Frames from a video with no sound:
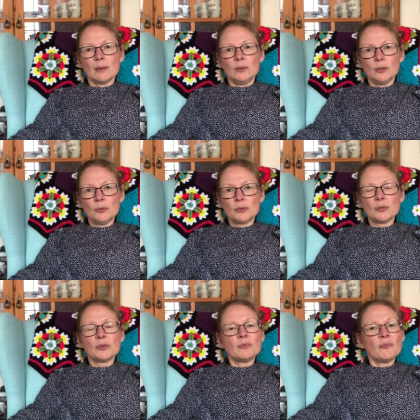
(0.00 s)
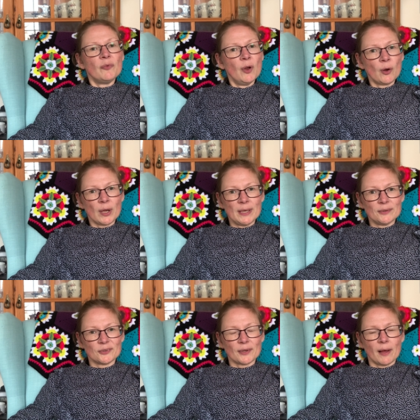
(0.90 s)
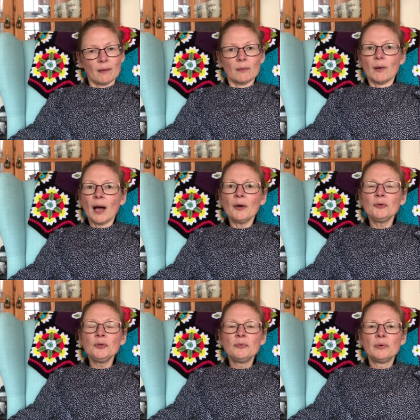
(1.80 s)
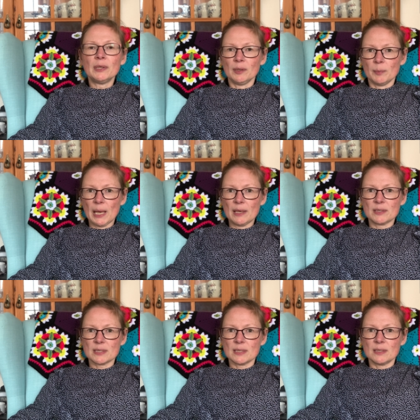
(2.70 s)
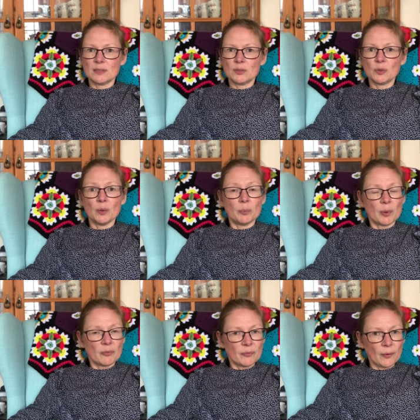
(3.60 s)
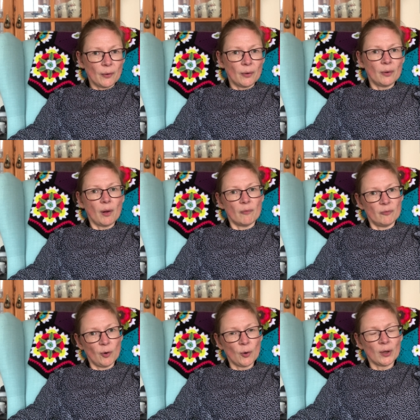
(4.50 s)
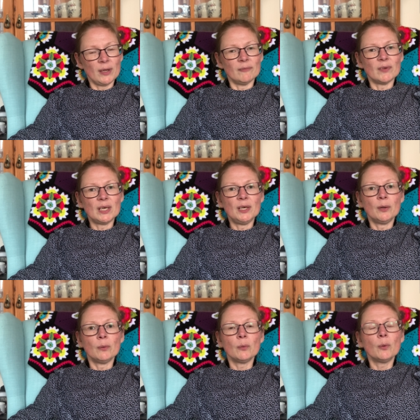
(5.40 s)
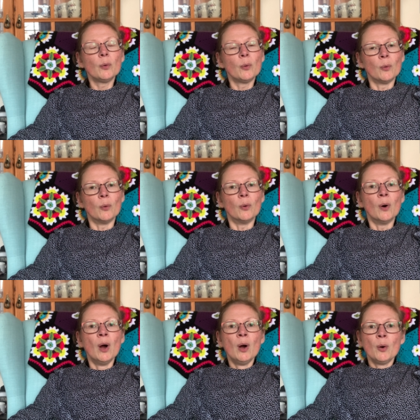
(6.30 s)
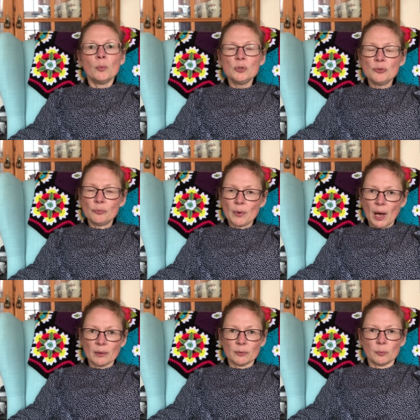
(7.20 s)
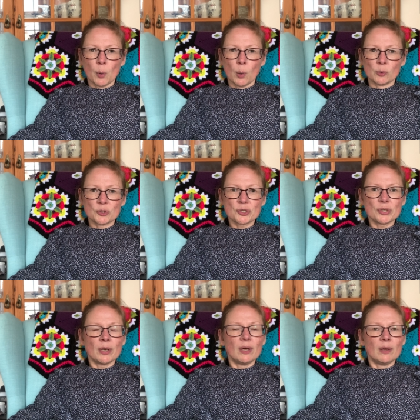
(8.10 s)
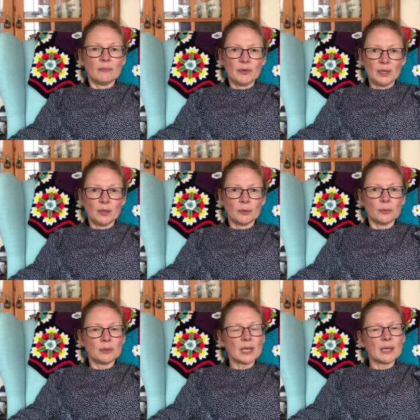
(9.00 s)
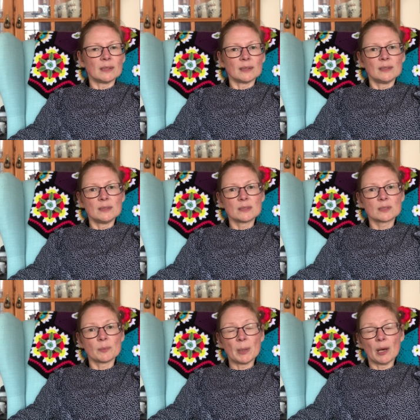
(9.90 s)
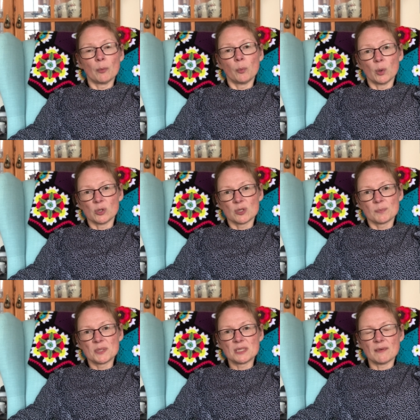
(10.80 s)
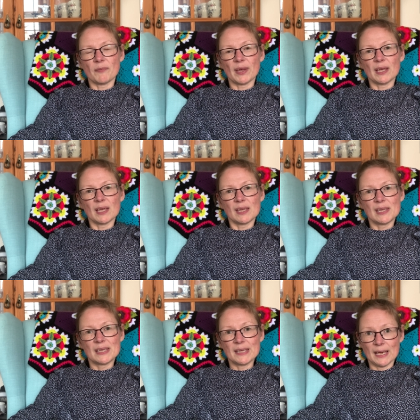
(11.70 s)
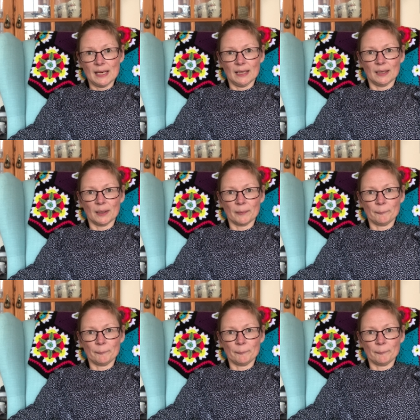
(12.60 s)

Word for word: uses vlogging style, how do you feel about it? Do you prefer a vlogging video, or would you rather watch a video that is about one specific thing?